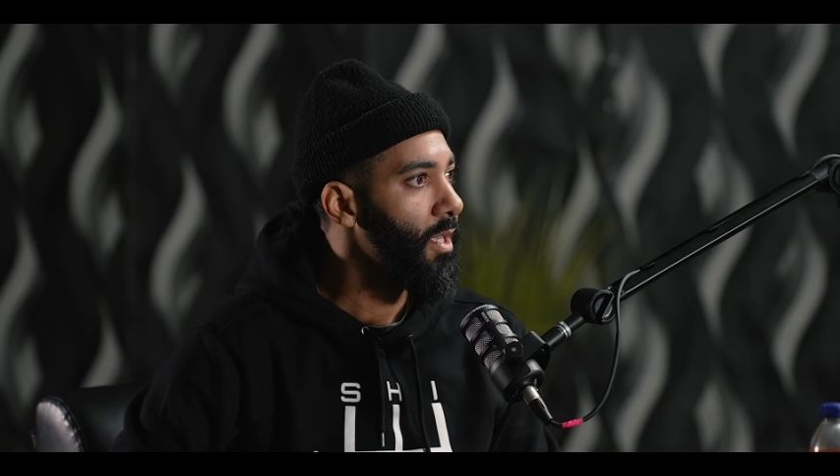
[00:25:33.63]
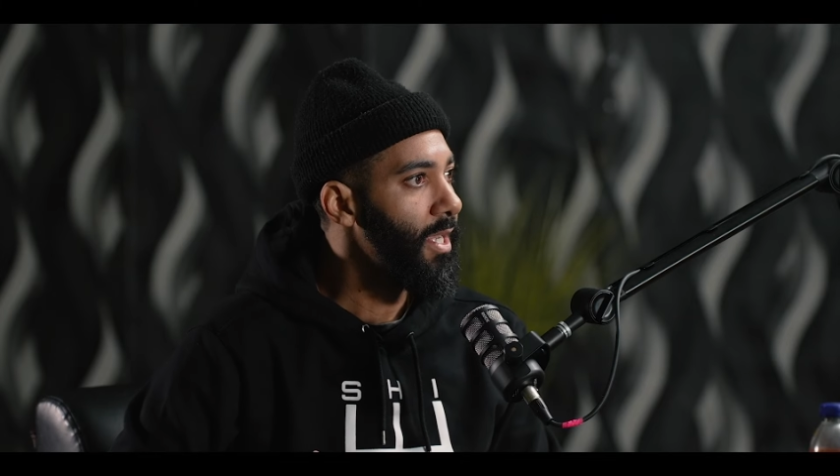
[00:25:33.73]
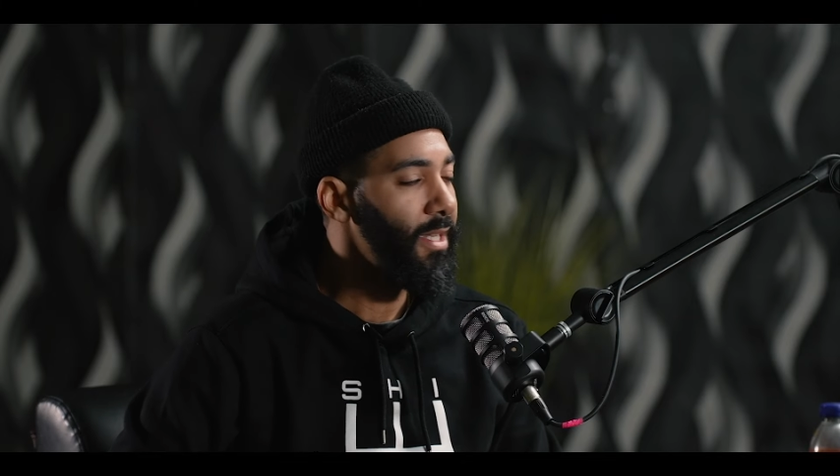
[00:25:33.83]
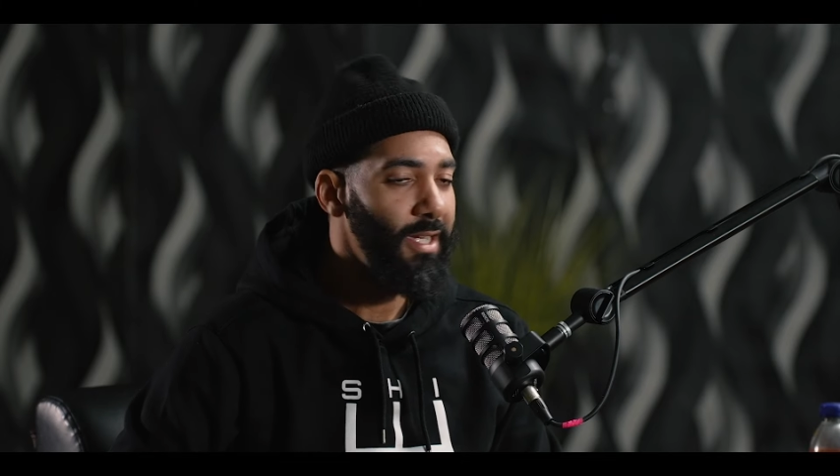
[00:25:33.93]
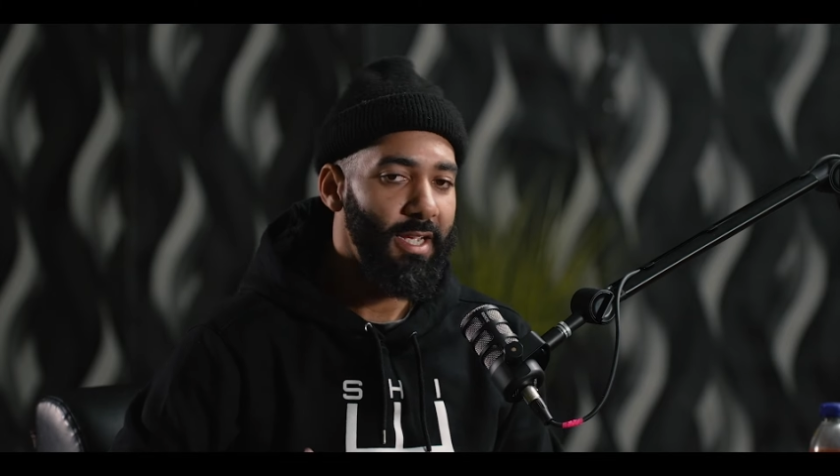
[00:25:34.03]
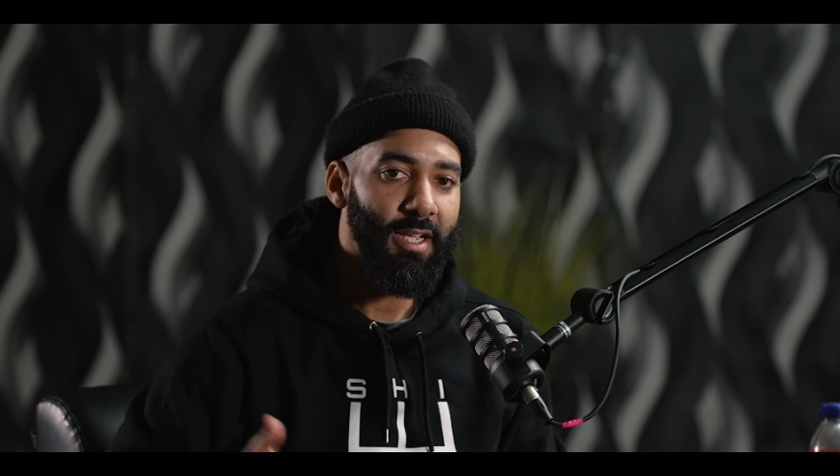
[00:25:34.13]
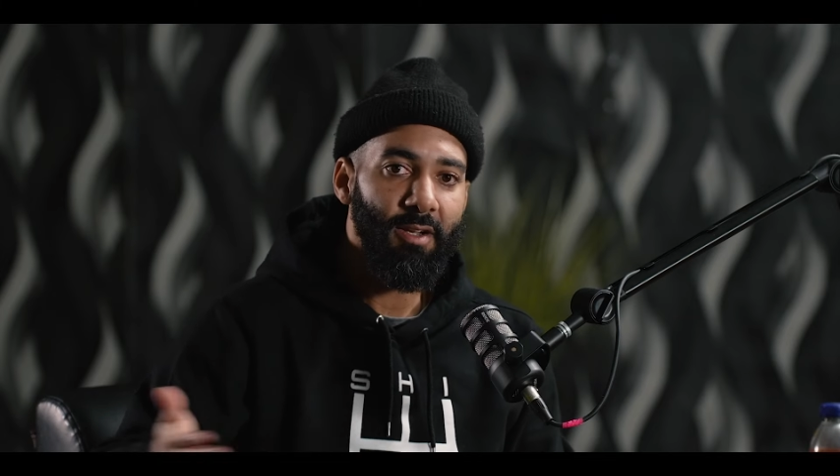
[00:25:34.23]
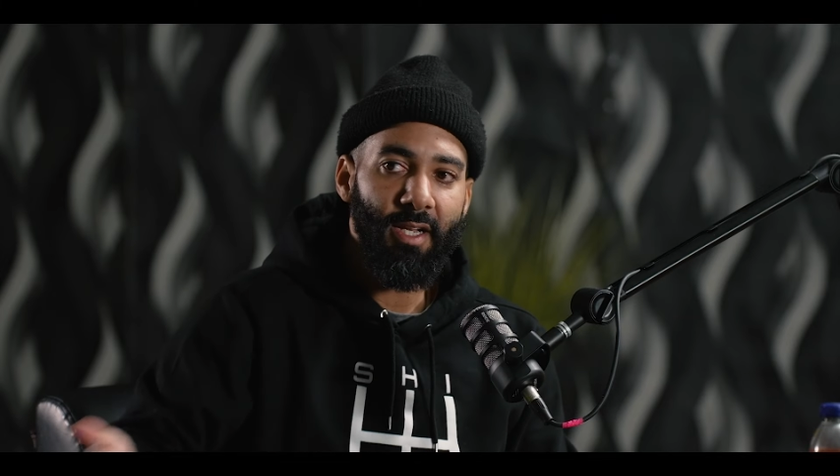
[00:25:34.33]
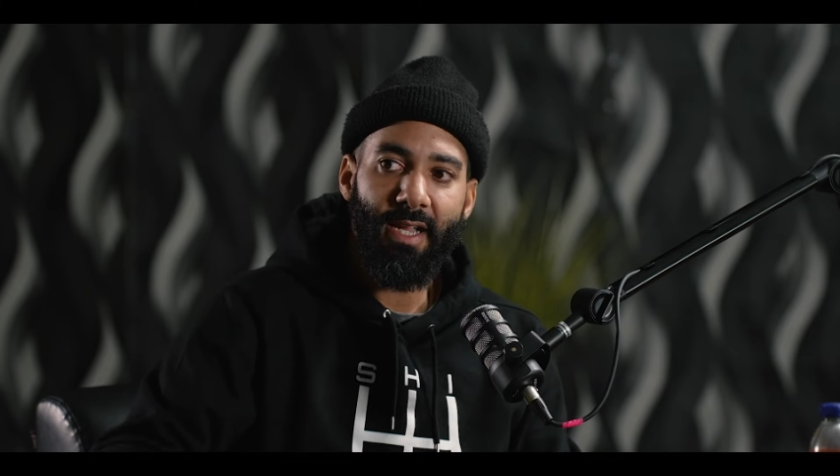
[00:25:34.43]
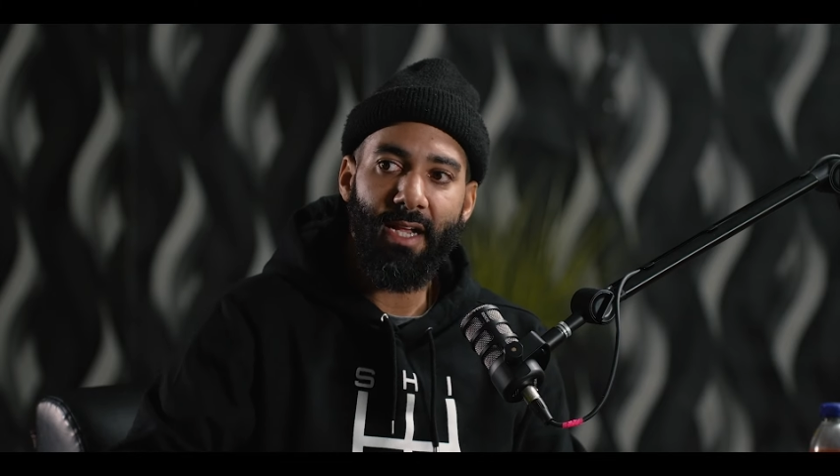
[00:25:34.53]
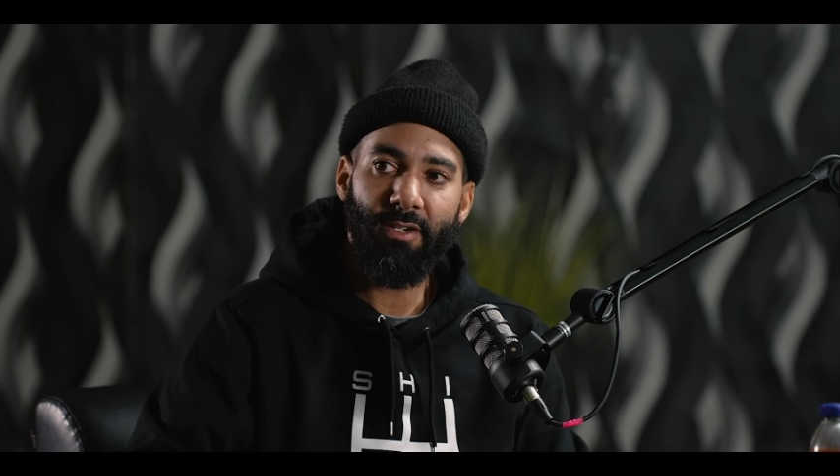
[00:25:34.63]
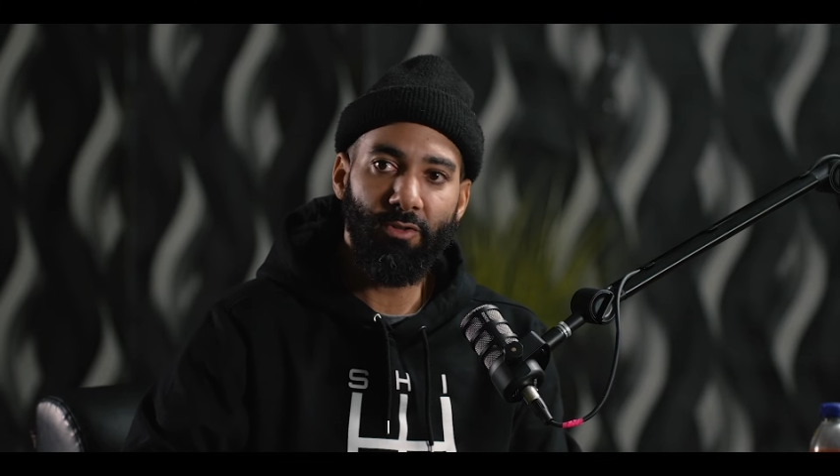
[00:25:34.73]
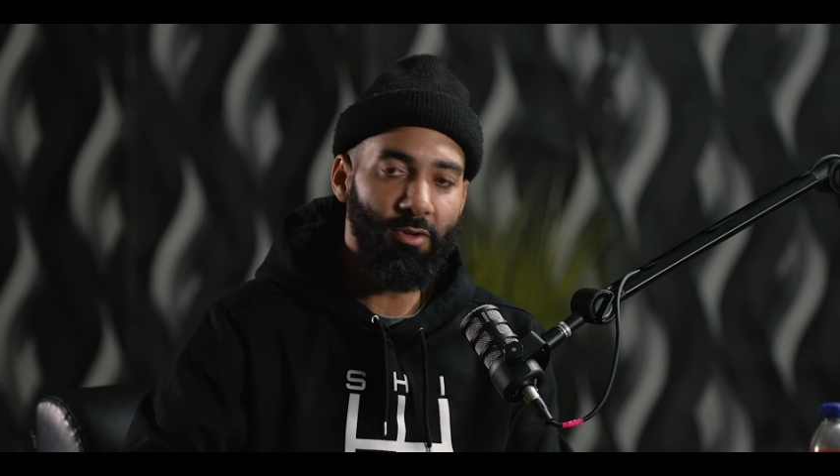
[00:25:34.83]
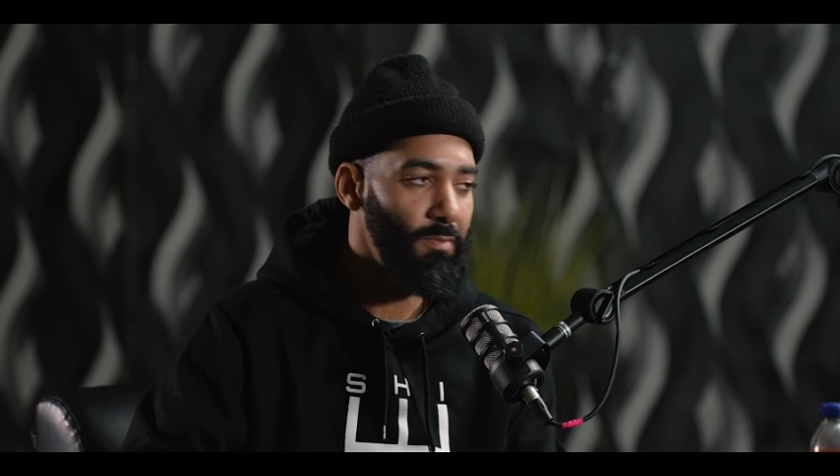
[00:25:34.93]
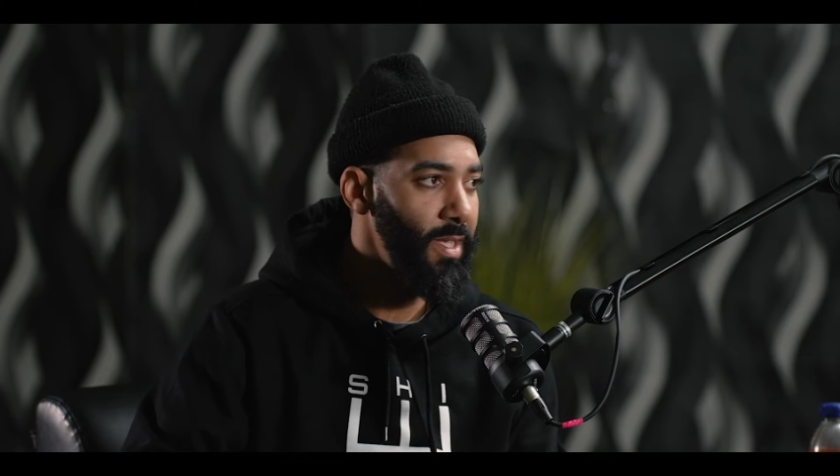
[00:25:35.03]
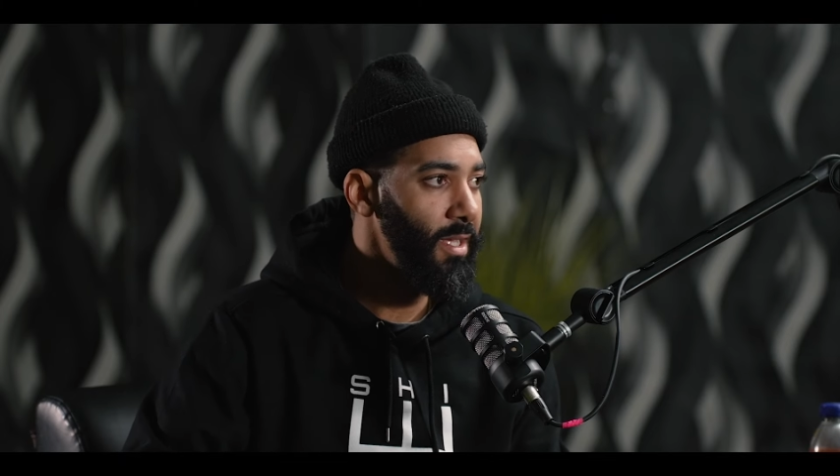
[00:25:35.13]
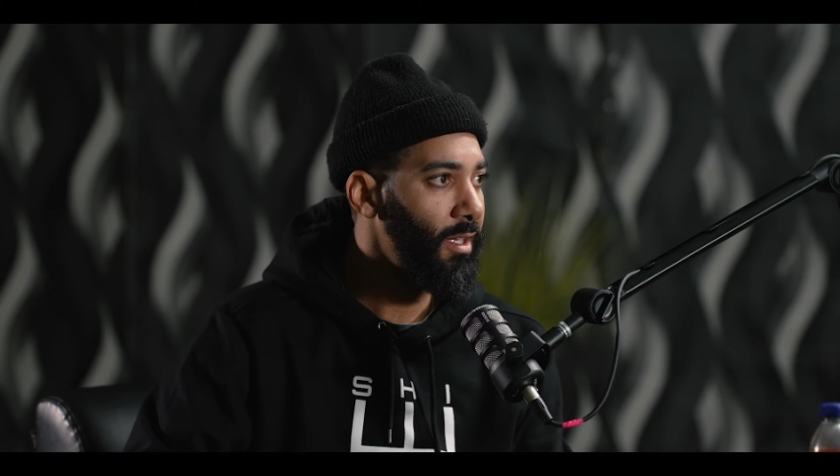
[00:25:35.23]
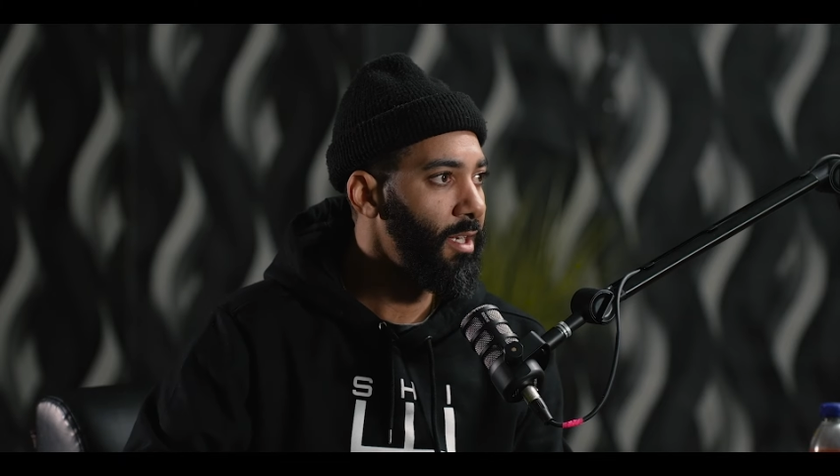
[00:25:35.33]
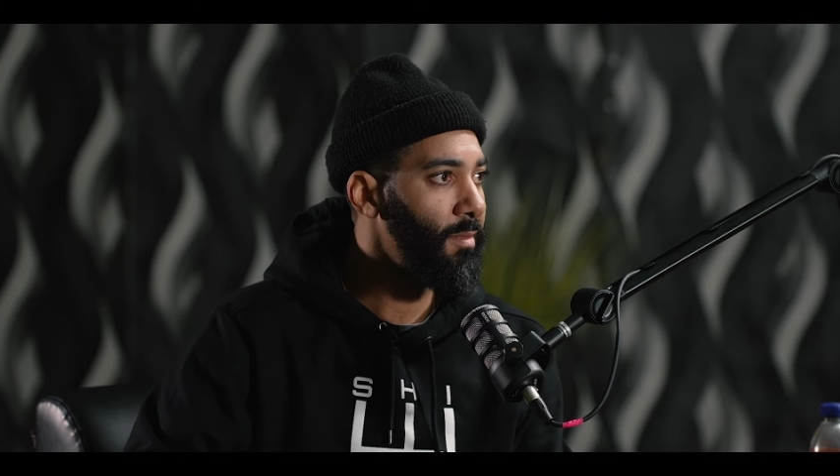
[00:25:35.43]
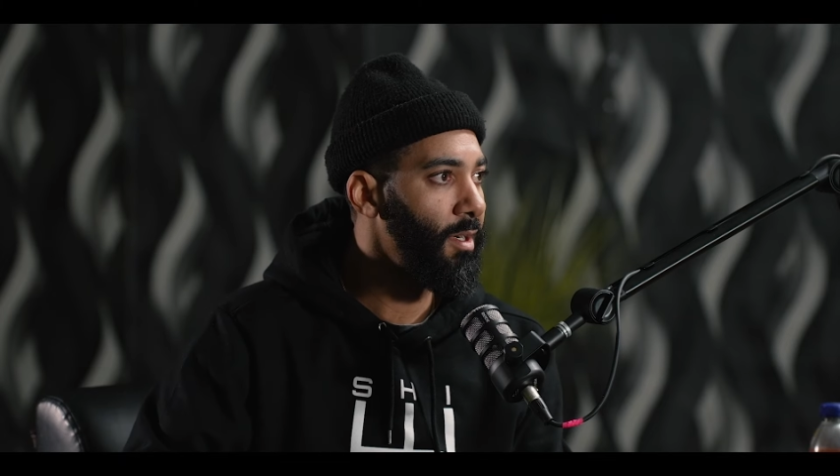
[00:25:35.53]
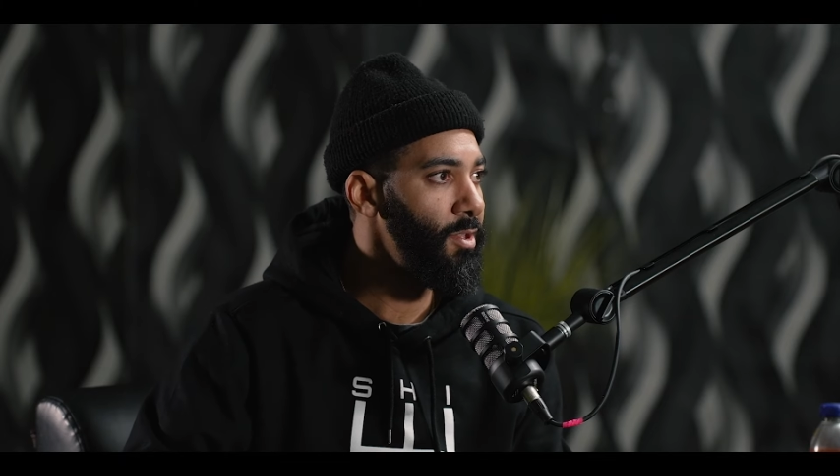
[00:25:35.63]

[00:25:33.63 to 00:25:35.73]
And then the next group meeting come up,